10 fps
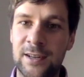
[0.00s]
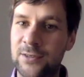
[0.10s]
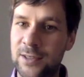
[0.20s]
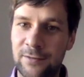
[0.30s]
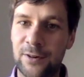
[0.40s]

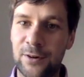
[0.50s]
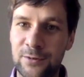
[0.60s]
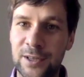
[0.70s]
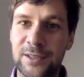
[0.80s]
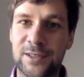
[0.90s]
default
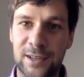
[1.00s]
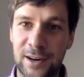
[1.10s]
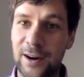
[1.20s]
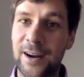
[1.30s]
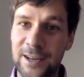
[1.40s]
rates
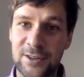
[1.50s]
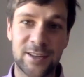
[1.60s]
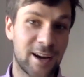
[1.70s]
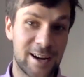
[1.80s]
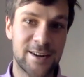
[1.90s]
are actually
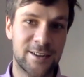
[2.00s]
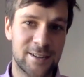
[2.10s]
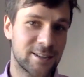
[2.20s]
higher